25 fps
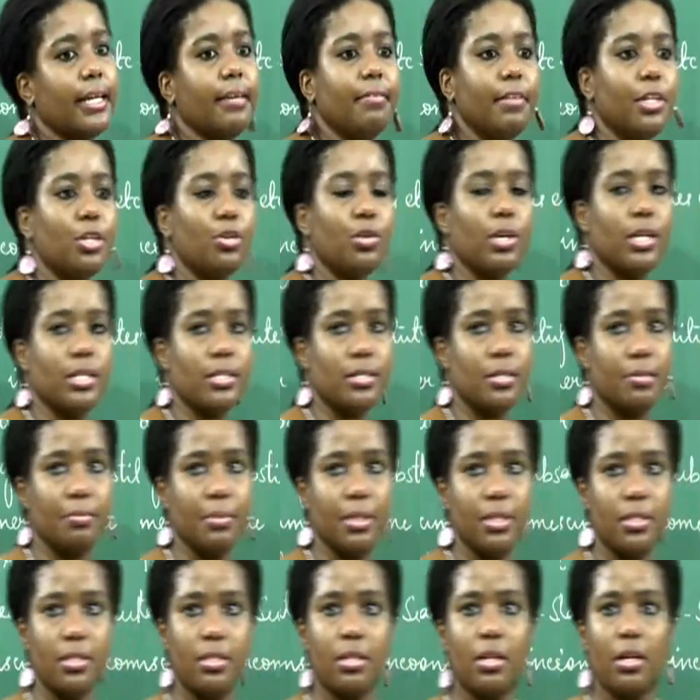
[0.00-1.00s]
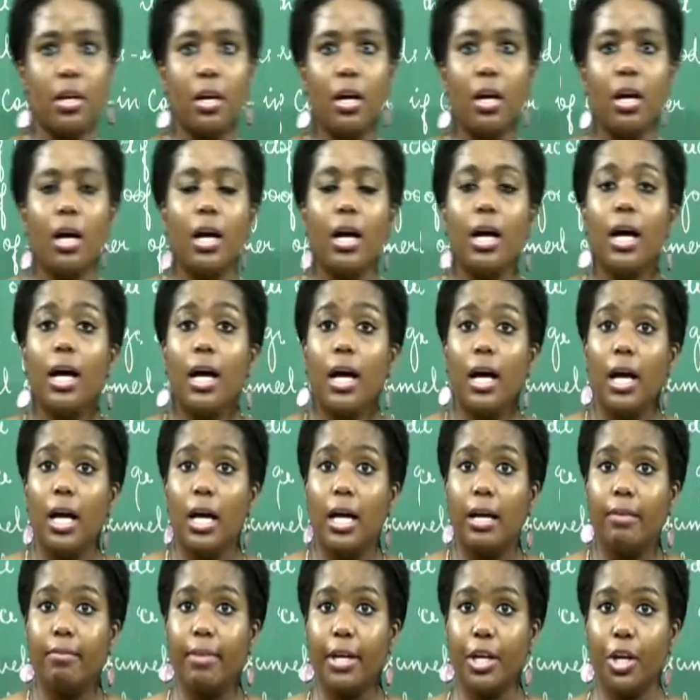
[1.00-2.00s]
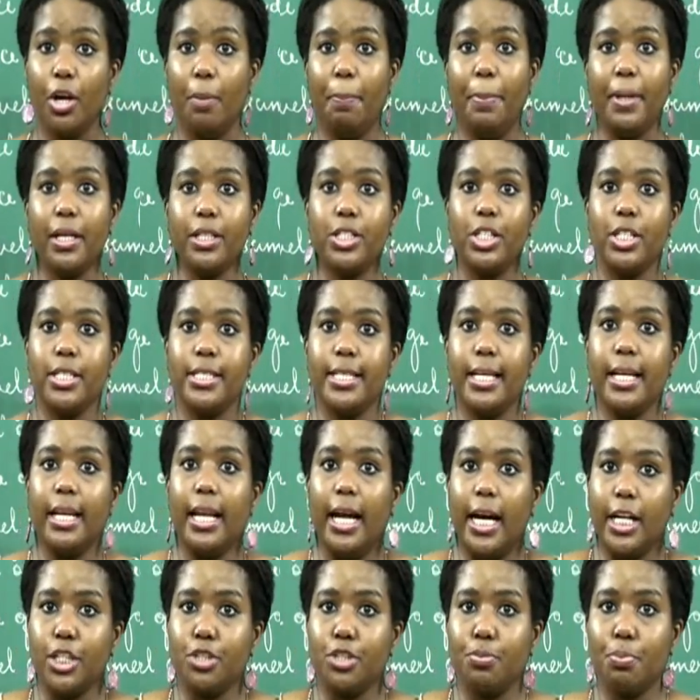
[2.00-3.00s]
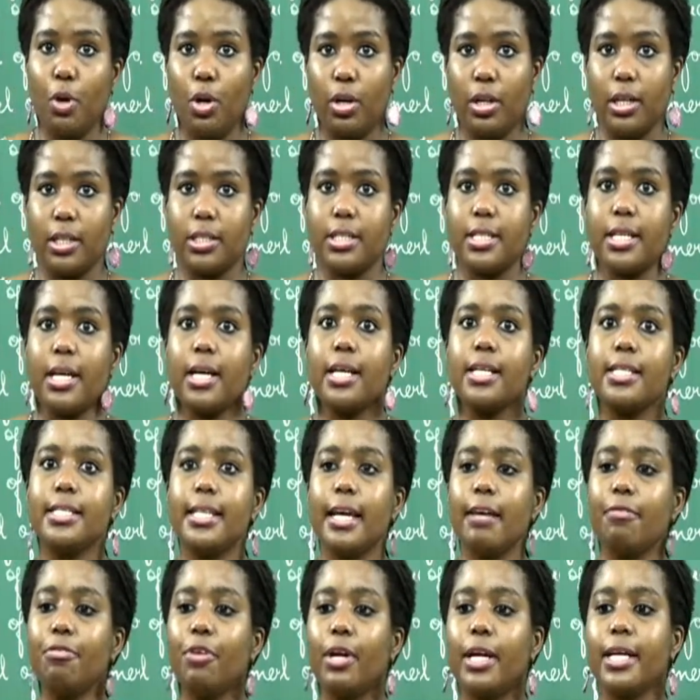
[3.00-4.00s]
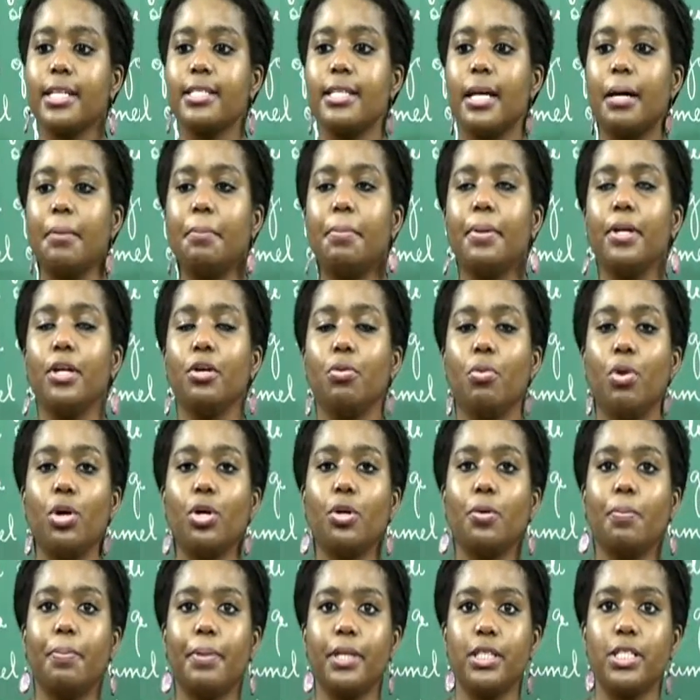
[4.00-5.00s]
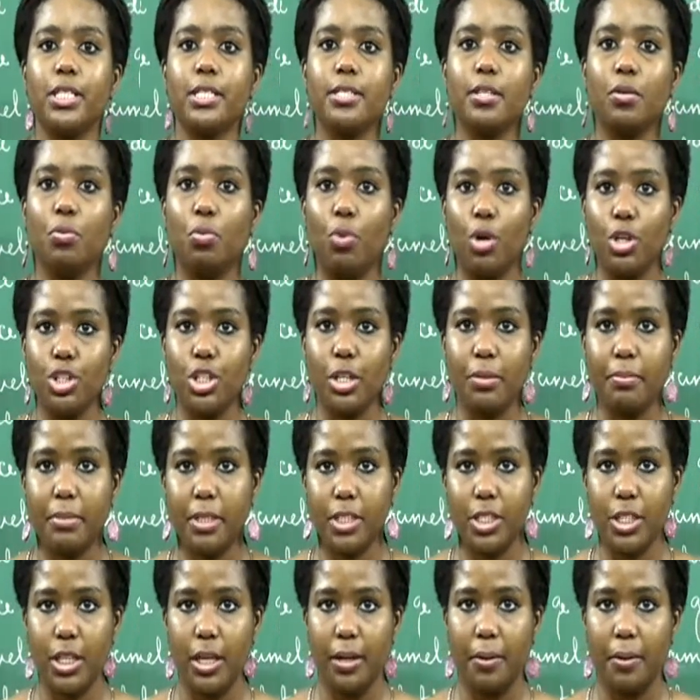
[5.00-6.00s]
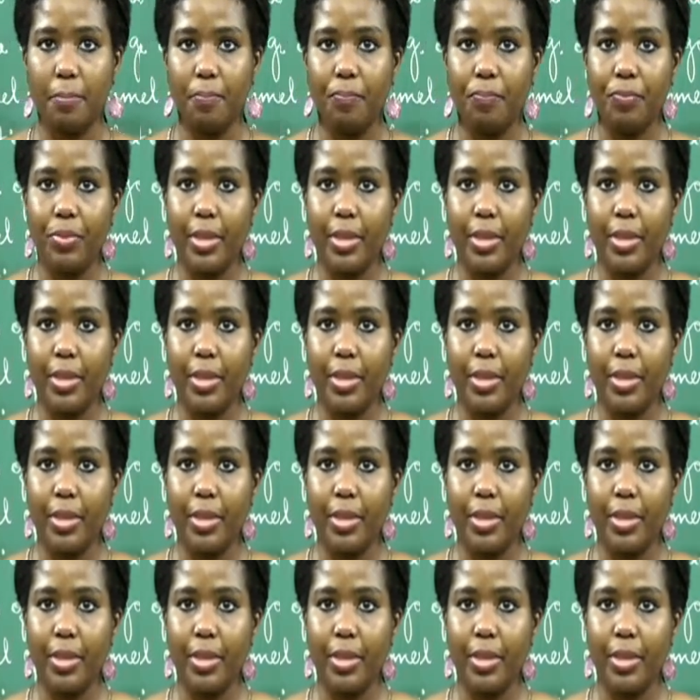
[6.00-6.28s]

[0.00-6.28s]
given to customers. When you are purchasing large products, say for example you want to purchase a washing machine.